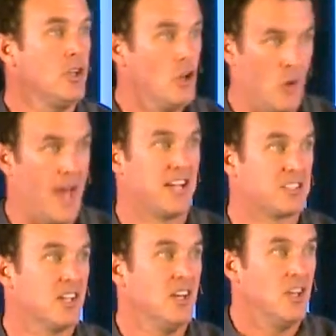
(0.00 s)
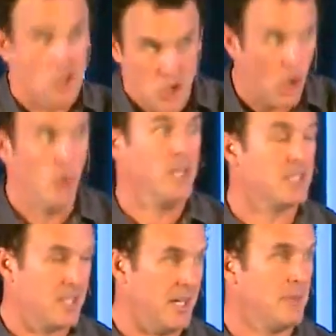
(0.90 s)
who has no
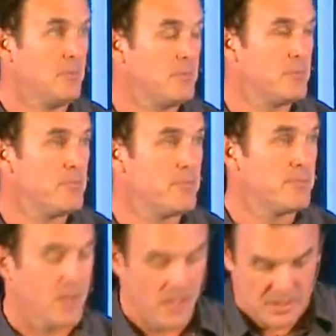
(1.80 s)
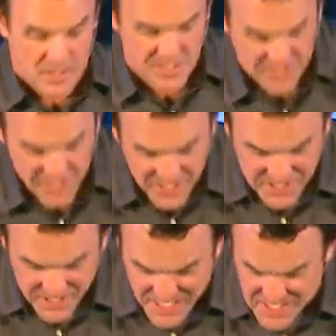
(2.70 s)
income is,
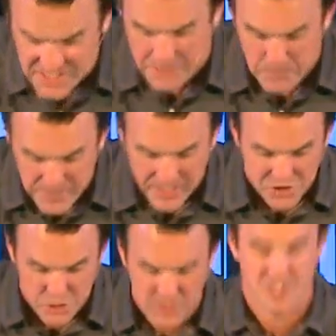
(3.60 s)
is, isn't big to a